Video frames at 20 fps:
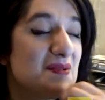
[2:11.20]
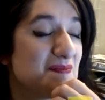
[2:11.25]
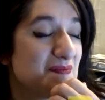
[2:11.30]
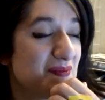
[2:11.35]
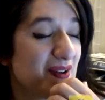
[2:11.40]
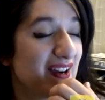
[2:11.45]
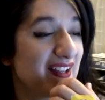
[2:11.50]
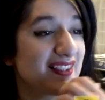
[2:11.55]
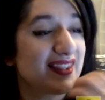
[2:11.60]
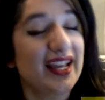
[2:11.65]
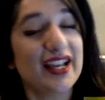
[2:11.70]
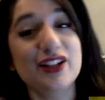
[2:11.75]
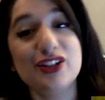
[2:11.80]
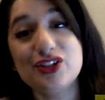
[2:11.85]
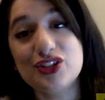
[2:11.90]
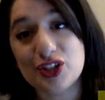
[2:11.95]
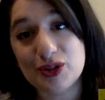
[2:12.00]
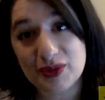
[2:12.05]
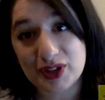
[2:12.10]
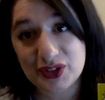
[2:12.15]
But thank you
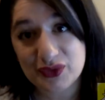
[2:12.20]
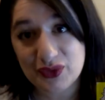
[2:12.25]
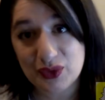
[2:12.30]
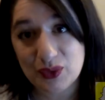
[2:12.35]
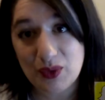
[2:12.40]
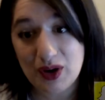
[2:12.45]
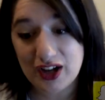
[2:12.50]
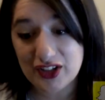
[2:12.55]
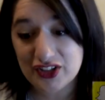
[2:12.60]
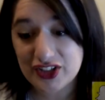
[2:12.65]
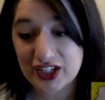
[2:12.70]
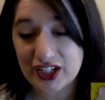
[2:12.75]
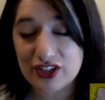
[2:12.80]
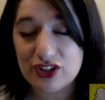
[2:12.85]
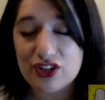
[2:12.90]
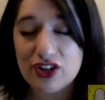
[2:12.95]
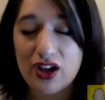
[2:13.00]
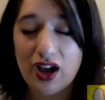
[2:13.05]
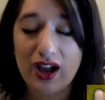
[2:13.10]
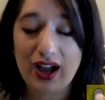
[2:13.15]
so much for watching,
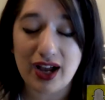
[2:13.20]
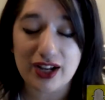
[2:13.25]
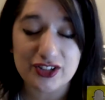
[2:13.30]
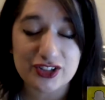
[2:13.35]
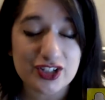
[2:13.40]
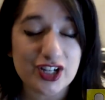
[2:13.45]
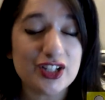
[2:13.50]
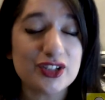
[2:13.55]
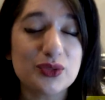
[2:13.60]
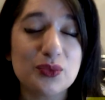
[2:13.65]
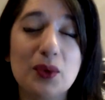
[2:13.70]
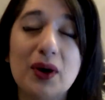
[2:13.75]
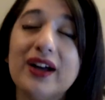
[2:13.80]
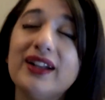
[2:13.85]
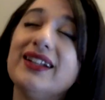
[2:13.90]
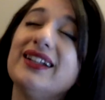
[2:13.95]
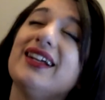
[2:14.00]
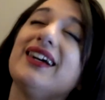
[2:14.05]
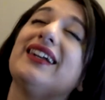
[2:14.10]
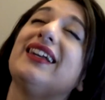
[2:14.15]
and I just want
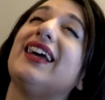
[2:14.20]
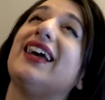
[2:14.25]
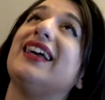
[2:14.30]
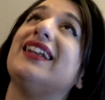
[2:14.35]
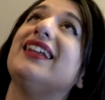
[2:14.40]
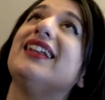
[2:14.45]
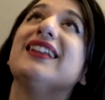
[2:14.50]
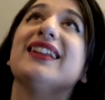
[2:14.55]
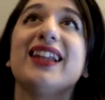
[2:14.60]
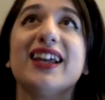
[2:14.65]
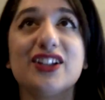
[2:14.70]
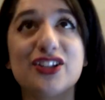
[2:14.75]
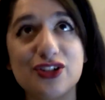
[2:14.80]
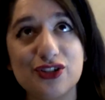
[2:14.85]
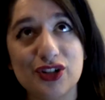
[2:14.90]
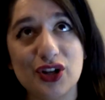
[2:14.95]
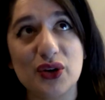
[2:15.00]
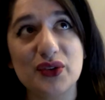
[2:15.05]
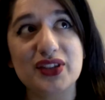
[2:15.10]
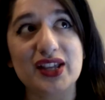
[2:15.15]
to, again, let you
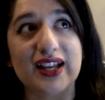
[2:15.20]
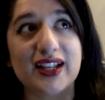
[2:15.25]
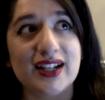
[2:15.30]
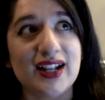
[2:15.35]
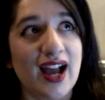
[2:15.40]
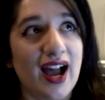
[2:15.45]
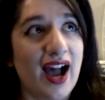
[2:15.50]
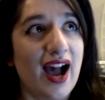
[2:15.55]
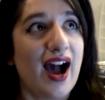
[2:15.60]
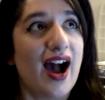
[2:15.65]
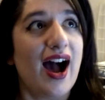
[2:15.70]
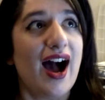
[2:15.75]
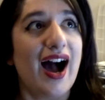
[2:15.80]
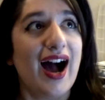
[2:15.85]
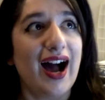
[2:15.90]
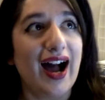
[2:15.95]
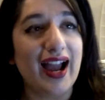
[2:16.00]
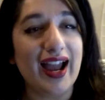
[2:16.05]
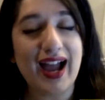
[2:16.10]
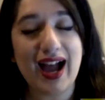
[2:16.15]
know that
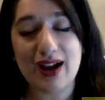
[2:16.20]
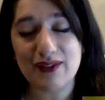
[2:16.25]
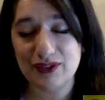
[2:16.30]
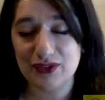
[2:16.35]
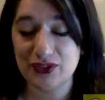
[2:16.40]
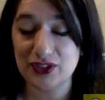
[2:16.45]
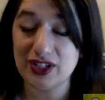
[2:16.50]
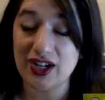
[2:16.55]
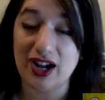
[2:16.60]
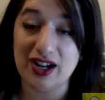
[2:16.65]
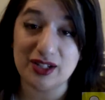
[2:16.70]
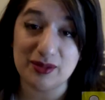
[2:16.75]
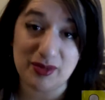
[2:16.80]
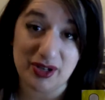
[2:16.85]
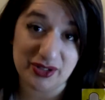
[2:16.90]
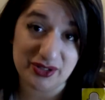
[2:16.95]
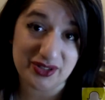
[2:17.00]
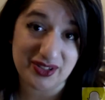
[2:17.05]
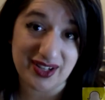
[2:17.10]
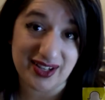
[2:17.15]
I haven't forgotten
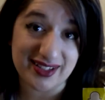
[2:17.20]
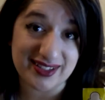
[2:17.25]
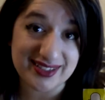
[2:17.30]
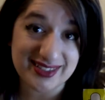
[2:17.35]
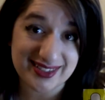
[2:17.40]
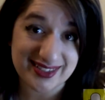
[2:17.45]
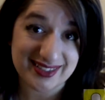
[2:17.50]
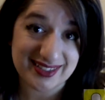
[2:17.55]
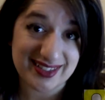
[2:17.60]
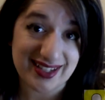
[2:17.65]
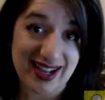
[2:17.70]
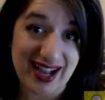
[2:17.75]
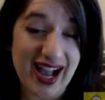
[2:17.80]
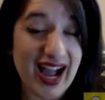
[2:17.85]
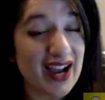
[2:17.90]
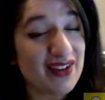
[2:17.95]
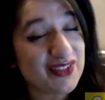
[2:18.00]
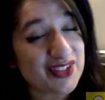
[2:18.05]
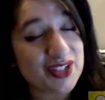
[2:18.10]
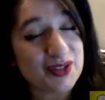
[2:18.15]
about you guys.
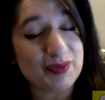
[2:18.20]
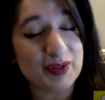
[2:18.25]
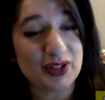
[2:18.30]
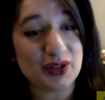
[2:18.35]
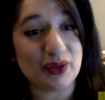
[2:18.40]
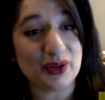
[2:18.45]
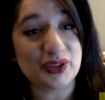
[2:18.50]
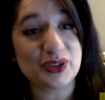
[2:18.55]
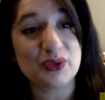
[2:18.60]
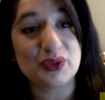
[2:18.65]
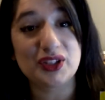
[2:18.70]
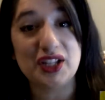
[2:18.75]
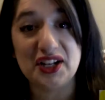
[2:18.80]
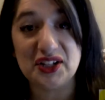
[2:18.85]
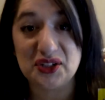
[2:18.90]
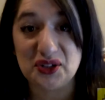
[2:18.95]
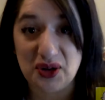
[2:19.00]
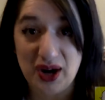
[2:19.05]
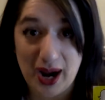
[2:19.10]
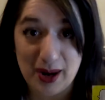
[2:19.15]
I've just been going through a lot
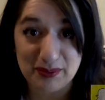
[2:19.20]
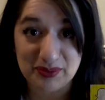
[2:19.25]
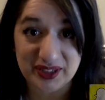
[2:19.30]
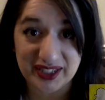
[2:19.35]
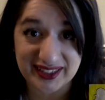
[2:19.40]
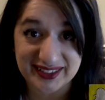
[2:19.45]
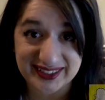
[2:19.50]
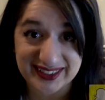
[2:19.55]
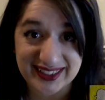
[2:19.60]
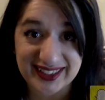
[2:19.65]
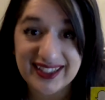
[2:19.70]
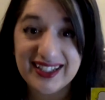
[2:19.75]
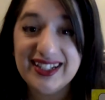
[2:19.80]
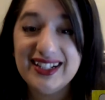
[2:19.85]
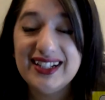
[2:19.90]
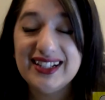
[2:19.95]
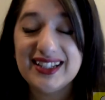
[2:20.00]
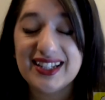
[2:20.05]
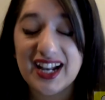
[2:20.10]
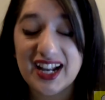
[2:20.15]
of crap lately
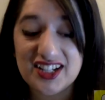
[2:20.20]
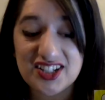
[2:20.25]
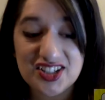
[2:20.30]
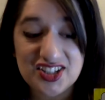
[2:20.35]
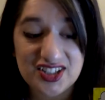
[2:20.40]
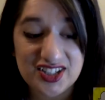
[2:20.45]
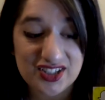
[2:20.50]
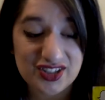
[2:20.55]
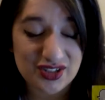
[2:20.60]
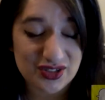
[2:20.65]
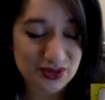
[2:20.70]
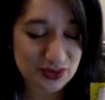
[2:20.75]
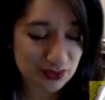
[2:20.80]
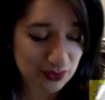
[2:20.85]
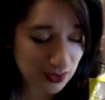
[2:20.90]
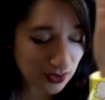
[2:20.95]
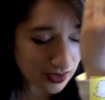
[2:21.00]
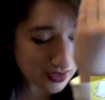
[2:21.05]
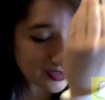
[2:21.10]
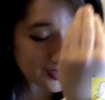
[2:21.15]
that I just need to
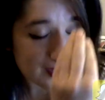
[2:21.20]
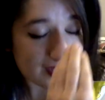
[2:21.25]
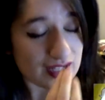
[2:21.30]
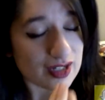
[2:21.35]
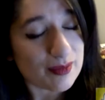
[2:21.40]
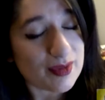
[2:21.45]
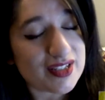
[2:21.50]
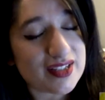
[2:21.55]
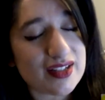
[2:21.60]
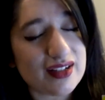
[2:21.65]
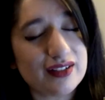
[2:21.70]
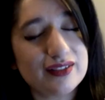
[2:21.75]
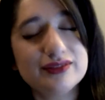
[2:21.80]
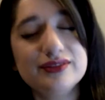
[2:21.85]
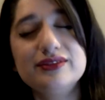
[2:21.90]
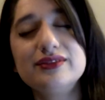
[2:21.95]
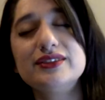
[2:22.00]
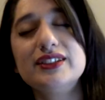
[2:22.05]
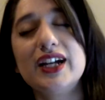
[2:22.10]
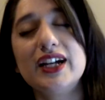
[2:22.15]
center myself
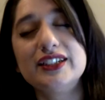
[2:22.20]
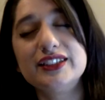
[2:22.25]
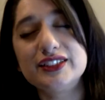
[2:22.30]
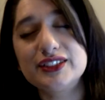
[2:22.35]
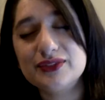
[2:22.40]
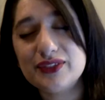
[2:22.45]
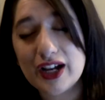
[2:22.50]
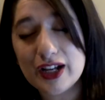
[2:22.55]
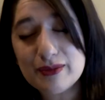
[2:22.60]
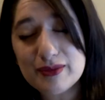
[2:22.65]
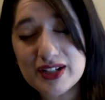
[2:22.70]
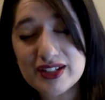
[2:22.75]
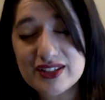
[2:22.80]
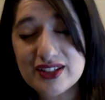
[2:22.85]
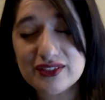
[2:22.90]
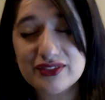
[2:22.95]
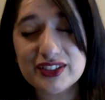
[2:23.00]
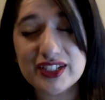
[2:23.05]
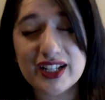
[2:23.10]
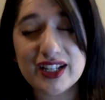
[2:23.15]
and just find
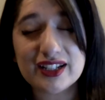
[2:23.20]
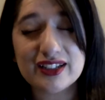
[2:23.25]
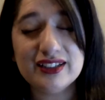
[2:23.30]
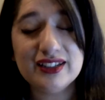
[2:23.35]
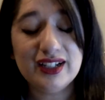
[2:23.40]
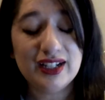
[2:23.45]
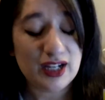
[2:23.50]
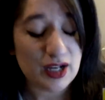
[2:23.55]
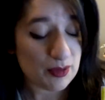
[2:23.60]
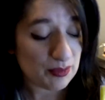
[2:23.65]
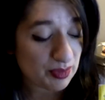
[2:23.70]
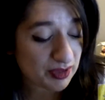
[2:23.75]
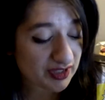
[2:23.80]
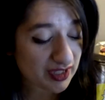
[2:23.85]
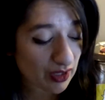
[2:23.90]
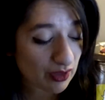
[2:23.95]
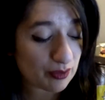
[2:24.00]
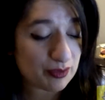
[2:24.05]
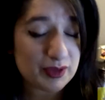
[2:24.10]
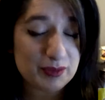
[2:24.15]
myself again. But
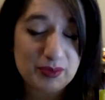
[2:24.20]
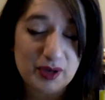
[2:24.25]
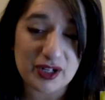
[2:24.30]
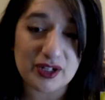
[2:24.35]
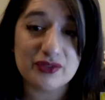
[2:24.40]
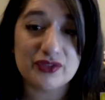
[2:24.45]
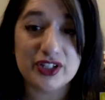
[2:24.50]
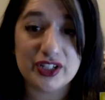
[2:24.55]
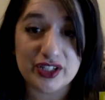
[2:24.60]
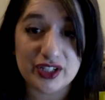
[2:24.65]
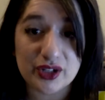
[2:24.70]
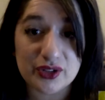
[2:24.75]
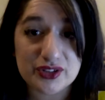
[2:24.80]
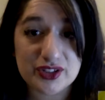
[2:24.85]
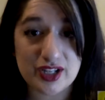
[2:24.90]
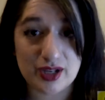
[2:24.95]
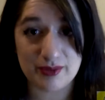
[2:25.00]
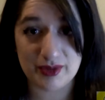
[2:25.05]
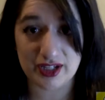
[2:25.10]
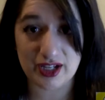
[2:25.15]
there will be better videos
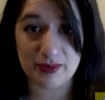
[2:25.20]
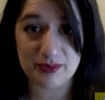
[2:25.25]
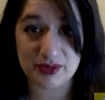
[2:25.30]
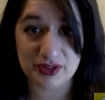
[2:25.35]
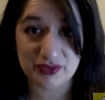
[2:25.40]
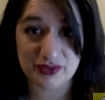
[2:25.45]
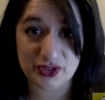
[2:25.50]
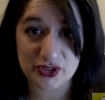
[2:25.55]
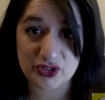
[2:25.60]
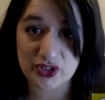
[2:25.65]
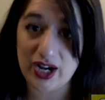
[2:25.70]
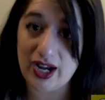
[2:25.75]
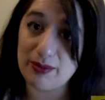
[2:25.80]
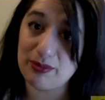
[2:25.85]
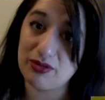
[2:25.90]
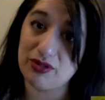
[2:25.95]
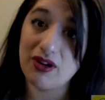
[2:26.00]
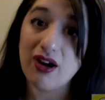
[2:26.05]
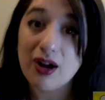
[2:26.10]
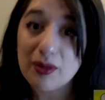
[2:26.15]
coming up in the future, I
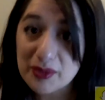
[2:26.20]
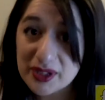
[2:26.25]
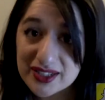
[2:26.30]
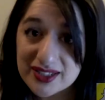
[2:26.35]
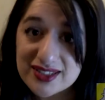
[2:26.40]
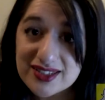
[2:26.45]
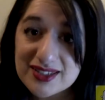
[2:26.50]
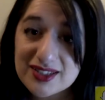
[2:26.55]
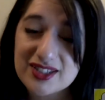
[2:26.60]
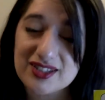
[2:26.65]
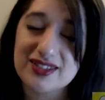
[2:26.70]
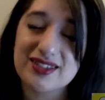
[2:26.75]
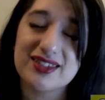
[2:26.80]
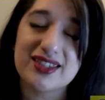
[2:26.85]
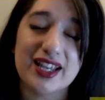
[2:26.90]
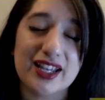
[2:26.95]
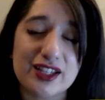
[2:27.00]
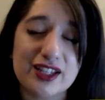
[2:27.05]
promise.